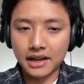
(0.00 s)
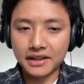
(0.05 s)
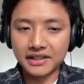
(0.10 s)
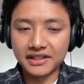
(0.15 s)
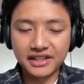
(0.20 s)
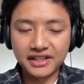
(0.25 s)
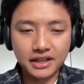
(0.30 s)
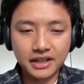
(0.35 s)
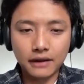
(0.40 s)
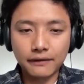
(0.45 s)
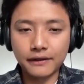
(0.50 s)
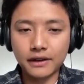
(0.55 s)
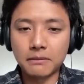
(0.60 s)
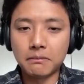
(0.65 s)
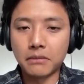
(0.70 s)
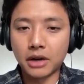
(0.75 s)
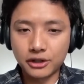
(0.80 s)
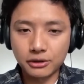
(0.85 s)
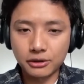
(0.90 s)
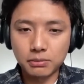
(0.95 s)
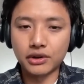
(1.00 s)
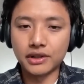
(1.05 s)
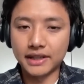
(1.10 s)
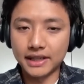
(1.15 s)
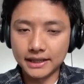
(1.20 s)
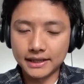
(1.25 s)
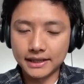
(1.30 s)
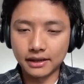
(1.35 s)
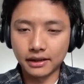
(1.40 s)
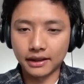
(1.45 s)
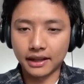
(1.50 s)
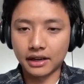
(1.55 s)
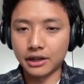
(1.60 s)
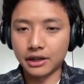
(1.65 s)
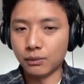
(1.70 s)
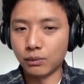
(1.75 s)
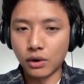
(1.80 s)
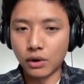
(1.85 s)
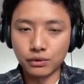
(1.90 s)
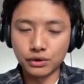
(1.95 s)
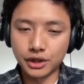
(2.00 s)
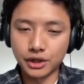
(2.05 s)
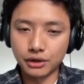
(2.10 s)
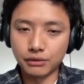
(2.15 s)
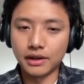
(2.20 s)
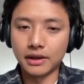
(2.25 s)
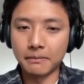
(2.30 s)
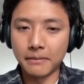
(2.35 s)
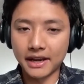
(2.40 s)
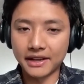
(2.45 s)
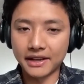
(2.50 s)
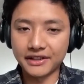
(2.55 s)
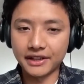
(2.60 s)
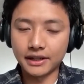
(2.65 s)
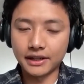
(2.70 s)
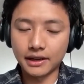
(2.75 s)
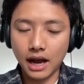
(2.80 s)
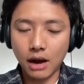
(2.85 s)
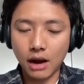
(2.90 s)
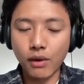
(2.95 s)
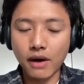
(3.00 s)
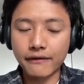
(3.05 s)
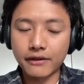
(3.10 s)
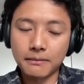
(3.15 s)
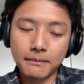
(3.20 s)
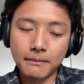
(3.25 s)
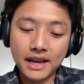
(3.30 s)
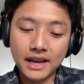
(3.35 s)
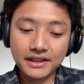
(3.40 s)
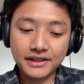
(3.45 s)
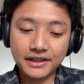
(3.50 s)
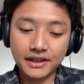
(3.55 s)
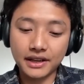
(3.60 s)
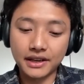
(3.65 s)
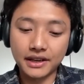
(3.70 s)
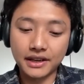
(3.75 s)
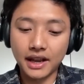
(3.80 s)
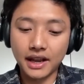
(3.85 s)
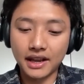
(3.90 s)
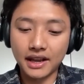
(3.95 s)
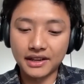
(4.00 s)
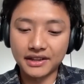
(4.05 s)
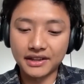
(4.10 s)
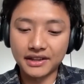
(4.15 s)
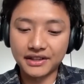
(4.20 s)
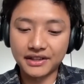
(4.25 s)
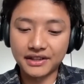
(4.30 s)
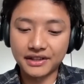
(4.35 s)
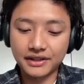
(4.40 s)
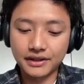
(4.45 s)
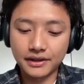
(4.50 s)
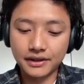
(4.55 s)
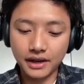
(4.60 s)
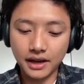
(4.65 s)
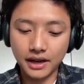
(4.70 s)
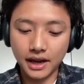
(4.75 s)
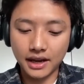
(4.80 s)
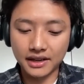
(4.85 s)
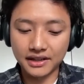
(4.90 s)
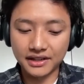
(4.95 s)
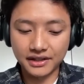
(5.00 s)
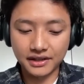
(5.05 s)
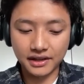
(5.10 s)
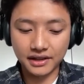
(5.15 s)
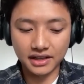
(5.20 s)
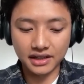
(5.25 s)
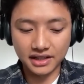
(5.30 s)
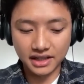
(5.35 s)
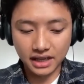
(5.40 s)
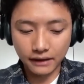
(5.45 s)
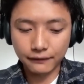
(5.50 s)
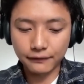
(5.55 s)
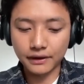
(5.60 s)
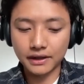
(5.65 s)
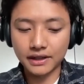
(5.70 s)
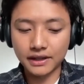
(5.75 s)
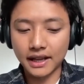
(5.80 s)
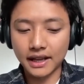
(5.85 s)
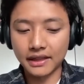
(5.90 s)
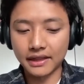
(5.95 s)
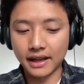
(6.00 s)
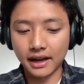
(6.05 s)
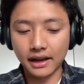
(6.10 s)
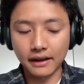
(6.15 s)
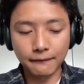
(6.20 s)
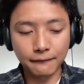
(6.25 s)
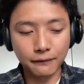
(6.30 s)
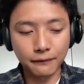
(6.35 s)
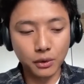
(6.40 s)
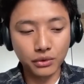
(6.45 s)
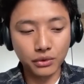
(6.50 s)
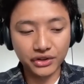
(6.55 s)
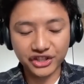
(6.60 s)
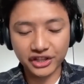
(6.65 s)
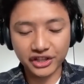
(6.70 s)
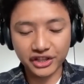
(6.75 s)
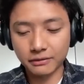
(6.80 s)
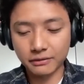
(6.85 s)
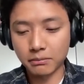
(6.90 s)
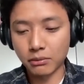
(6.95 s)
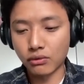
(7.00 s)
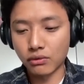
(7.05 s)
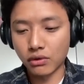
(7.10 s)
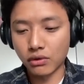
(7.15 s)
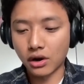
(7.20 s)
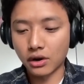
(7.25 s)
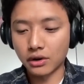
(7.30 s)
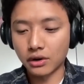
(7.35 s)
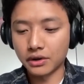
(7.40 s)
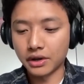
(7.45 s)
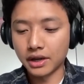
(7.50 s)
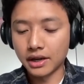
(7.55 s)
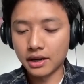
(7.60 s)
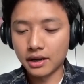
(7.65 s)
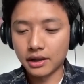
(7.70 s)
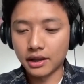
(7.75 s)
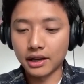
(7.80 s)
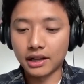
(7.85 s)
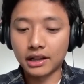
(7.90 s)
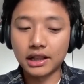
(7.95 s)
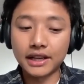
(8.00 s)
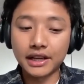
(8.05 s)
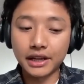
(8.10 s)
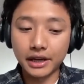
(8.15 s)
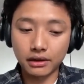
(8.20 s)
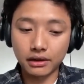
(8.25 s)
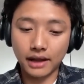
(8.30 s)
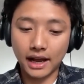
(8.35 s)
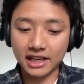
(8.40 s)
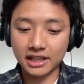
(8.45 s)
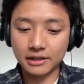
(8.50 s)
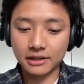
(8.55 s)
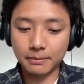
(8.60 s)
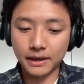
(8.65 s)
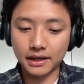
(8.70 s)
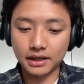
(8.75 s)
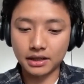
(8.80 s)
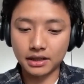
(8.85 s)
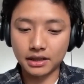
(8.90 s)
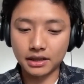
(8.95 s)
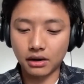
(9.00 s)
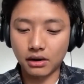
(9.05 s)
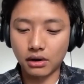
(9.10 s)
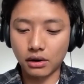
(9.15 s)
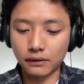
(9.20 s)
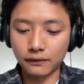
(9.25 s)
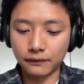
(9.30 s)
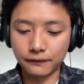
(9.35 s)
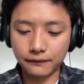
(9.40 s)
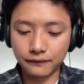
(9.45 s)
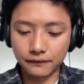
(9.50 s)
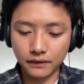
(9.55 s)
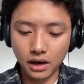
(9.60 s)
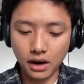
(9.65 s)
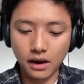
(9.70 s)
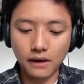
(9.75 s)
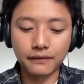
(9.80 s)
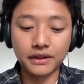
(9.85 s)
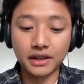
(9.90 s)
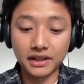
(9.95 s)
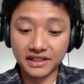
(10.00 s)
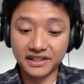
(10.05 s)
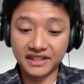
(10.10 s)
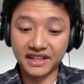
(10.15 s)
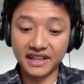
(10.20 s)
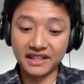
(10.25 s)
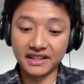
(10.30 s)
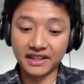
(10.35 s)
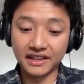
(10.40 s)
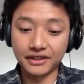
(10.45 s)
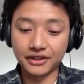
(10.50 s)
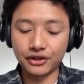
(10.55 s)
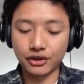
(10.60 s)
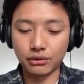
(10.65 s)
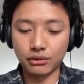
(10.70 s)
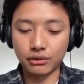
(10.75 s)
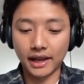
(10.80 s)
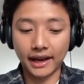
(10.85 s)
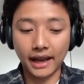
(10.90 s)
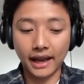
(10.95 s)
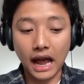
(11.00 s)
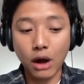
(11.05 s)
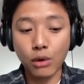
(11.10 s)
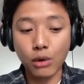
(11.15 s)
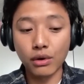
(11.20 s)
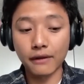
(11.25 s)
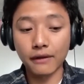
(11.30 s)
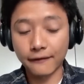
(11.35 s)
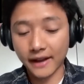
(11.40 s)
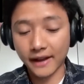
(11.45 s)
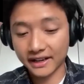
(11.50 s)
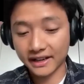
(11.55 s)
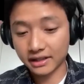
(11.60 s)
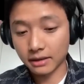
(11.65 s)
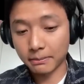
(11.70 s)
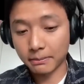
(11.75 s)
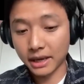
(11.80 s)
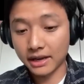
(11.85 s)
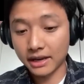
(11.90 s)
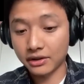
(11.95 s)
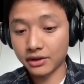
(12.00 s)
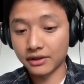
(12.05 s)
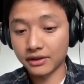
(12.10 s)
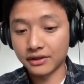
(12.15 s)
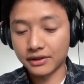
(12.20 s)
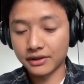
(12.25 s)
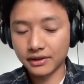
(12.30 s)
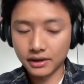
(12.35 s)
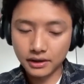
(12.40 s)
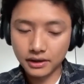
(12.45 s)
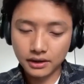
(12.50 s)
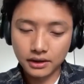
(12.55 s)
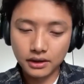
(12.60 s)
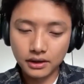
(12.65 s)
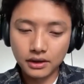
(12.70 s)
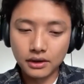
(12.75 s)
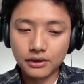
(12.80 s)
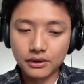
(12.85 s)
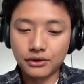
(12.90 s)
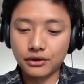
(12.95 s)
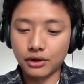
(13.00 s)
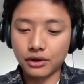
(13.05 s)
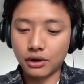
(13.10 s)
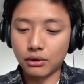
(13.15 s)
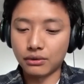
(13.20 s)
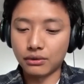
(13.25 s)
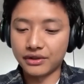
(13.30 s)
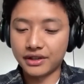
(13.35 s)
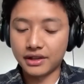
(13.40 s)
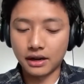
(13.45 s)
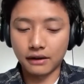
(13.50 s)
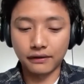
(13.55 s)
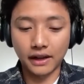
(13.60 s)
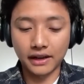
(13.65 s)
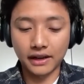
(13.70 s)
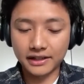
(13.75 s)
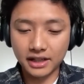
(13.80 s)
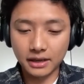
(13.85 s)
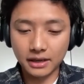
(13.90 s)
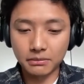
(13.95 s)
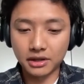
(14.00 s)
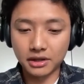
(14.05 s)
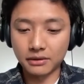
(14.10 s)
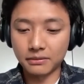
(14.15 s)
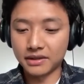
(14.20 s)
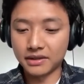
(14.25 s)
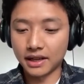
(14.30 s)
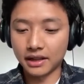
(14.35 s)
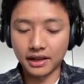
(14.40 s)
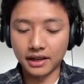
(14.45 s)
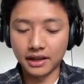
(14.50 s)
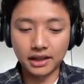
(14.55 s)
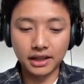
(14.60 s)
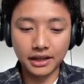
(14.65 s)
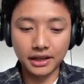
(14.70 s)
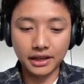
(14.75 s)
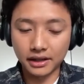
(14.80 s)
stuff in a much more detail that you won't do in medicine. However, medicine is different in that it focuses more on the clinical aspect of the diseases. So like how it affects the patients. So stuff like symptoms and the